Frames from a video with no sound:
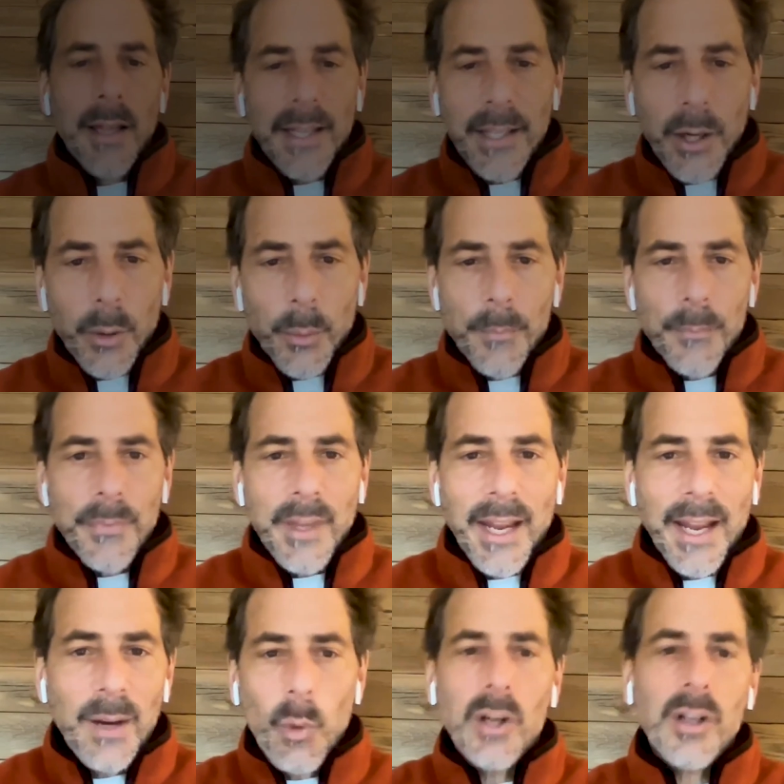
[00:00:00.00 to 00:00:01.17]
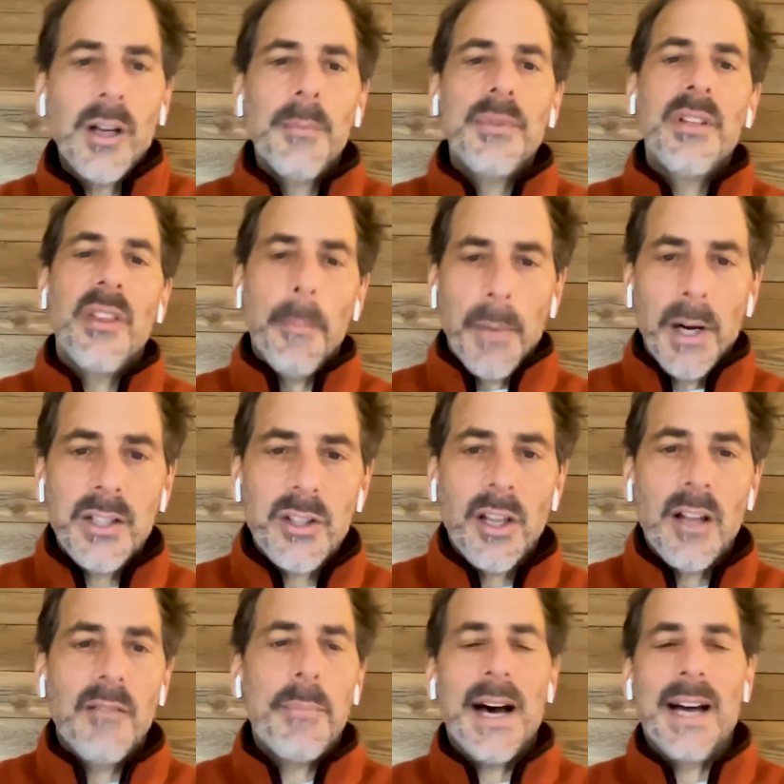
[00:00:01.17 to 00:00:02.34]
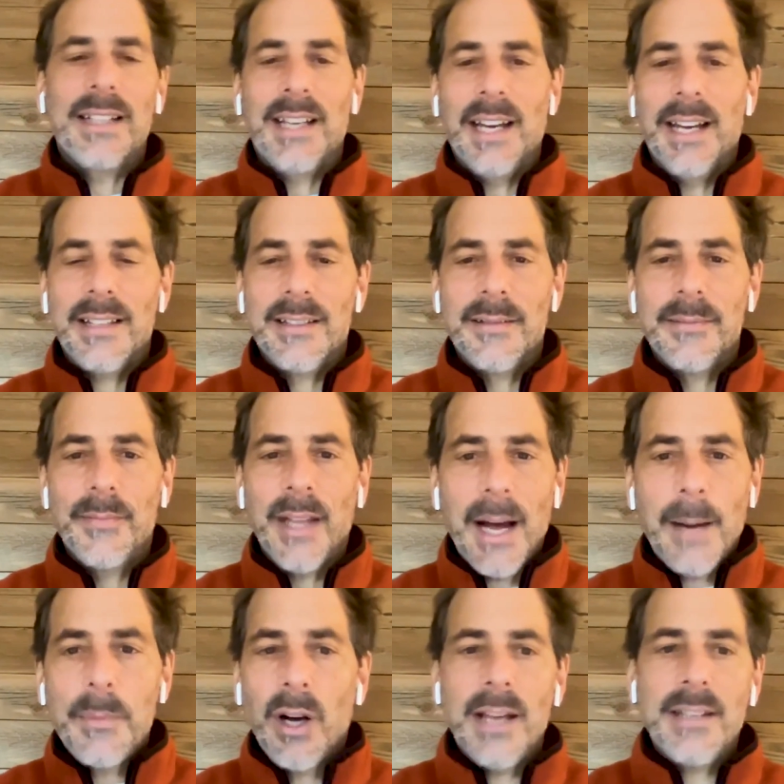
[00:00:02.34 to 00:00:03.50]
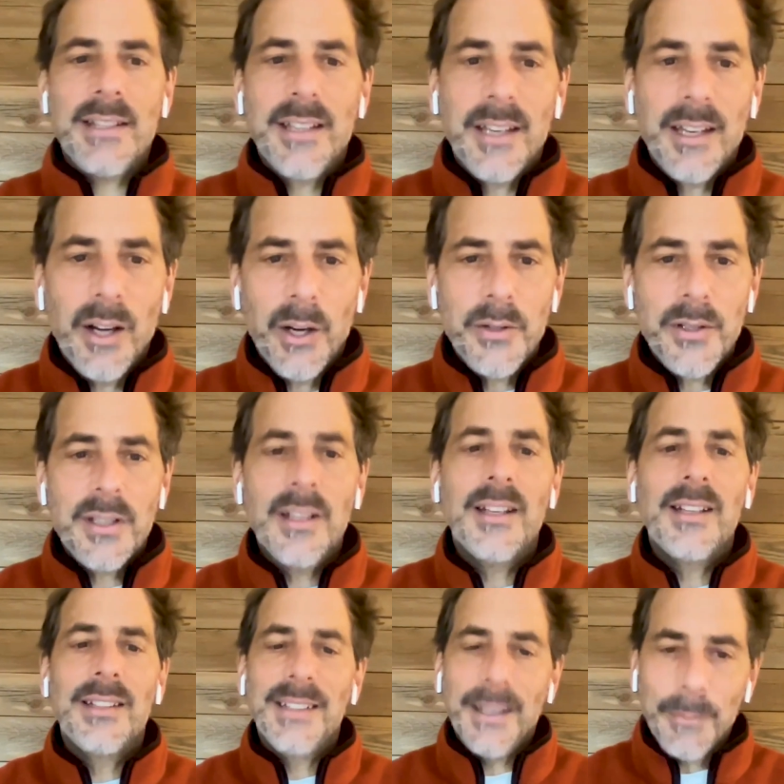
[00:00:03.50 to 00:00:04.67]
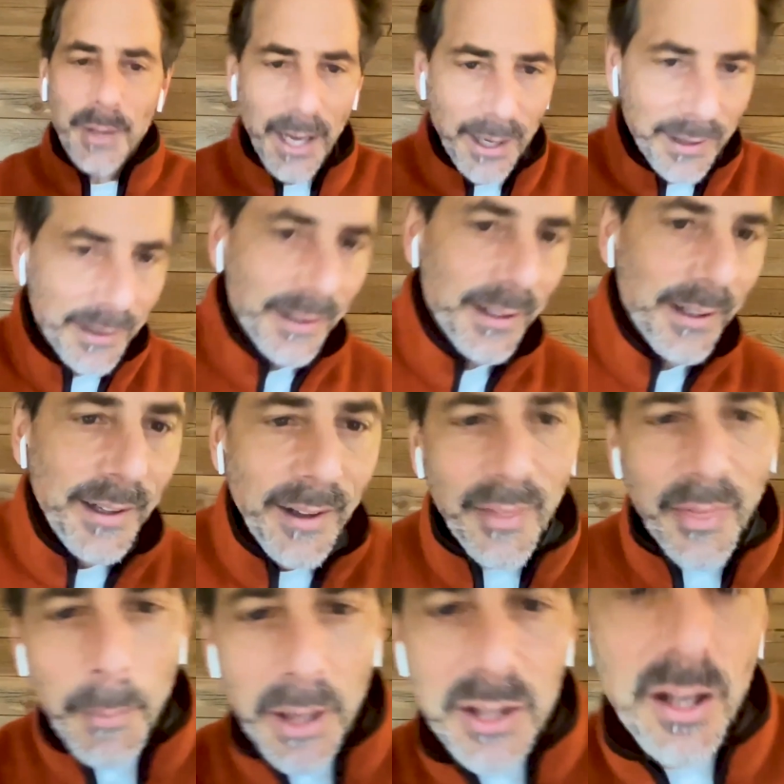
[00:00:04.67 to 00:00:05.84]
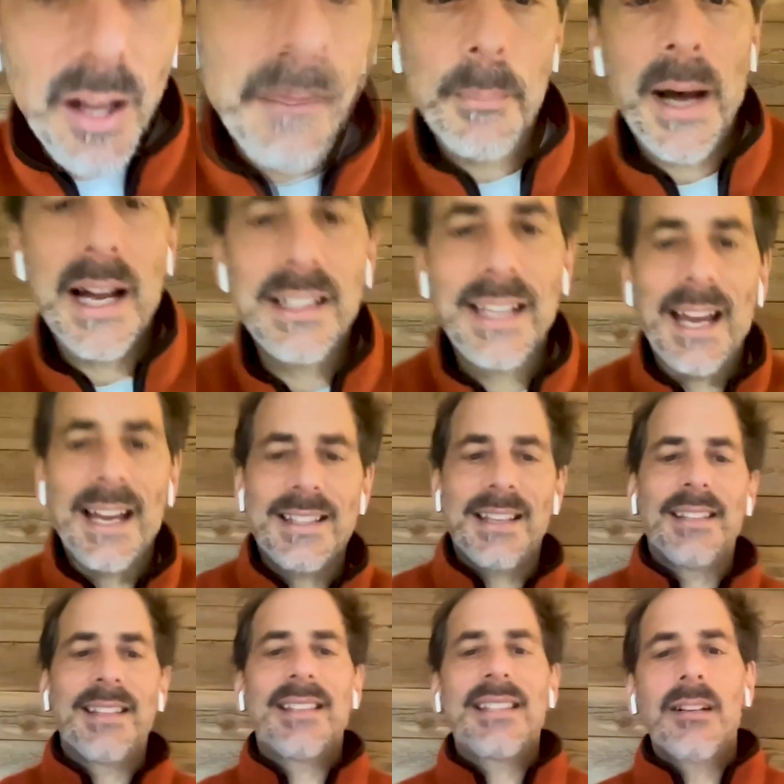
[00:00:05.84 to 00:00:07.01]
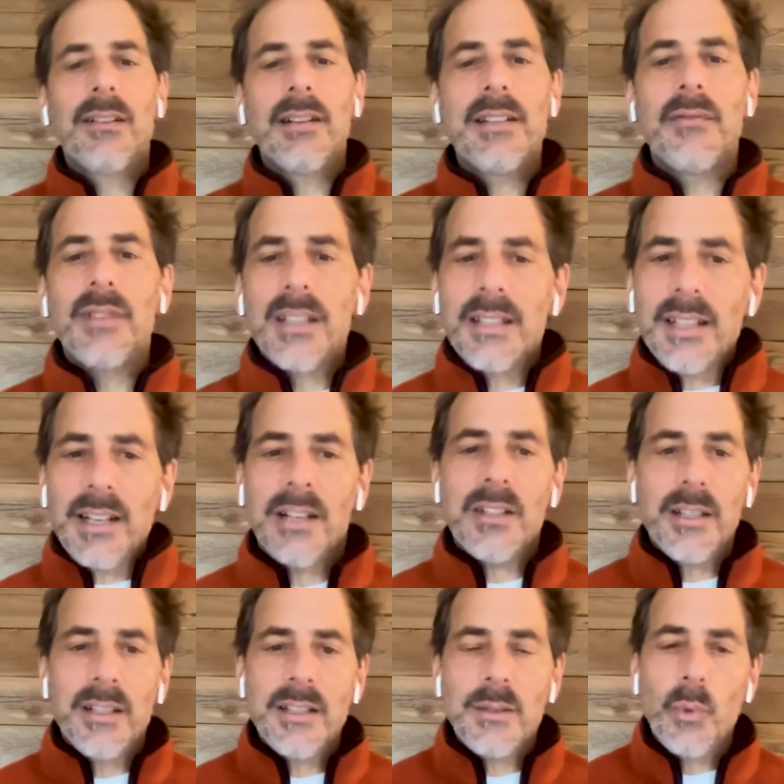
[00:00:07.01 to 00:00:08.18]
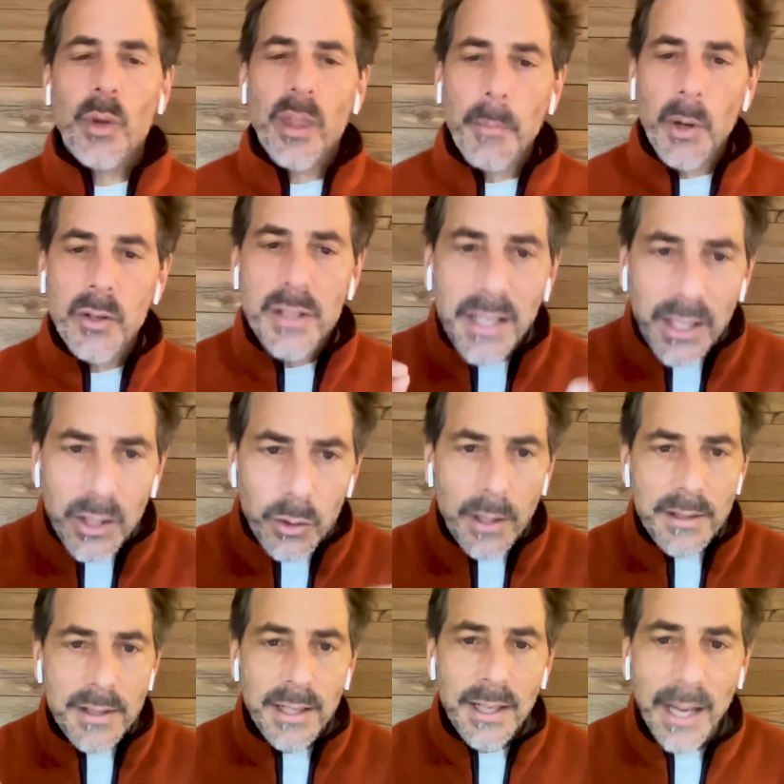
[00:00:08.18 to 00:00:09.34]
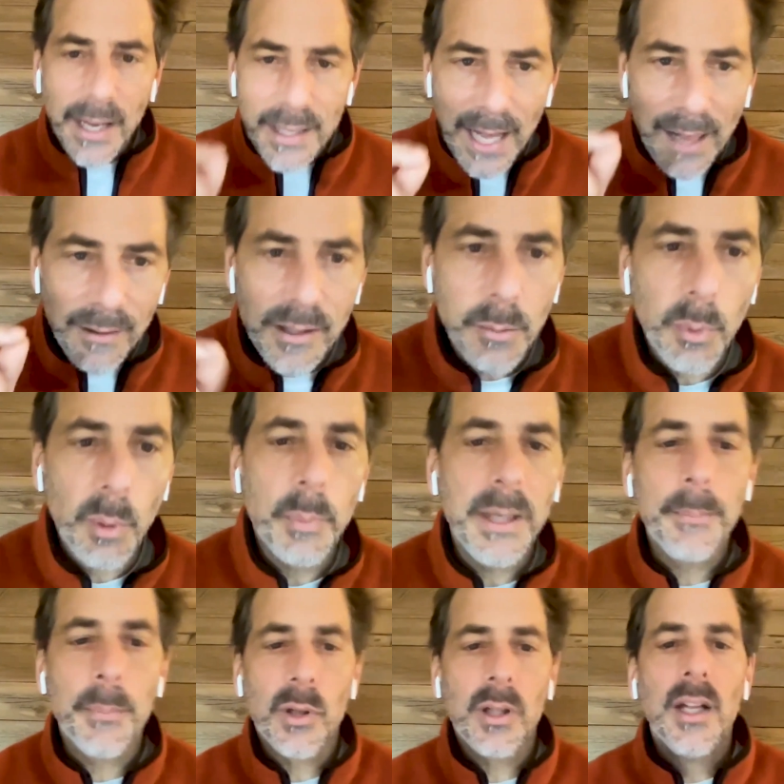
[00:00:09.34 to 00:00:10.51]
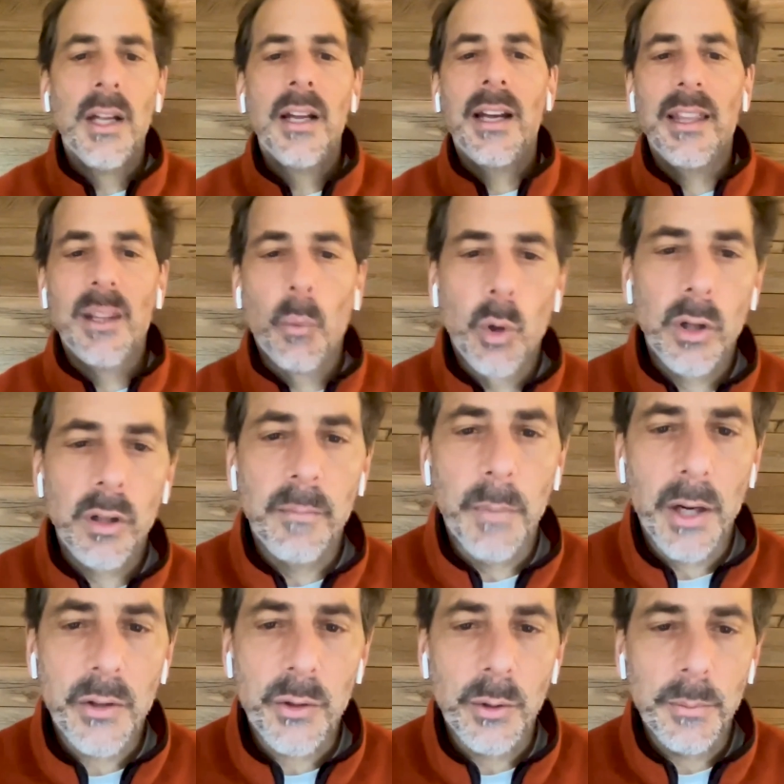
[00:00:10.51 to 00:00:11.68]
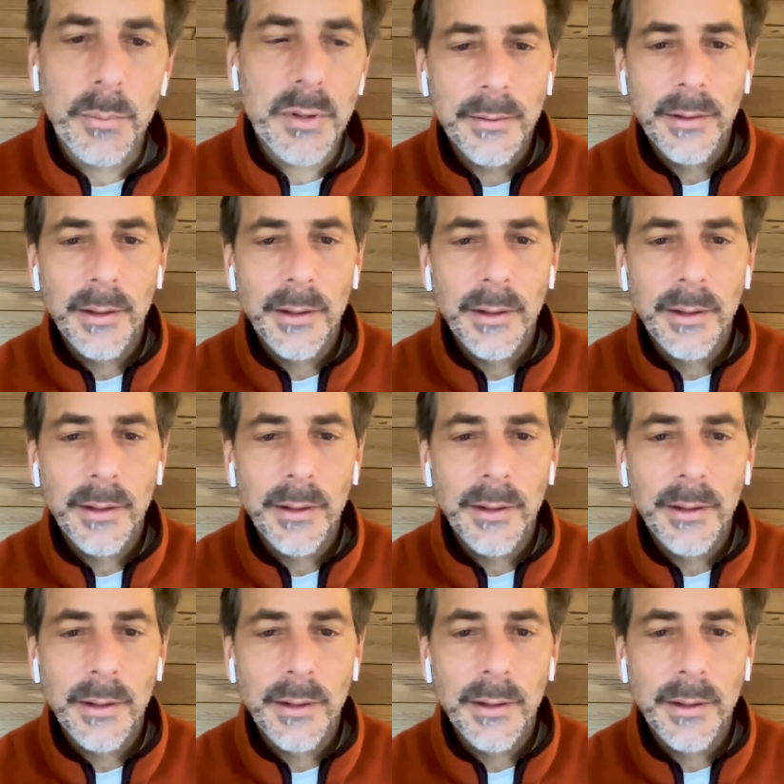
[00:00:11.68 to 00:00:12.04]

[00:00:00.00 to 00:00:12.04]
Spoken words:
Hello, and welcome to the Mush Love Podcast. I'm your hesitant host, Tim Keck. The Mush Love Podcast is a series of discussions with the most interesting and knowledgeable people in the world of mushrooms.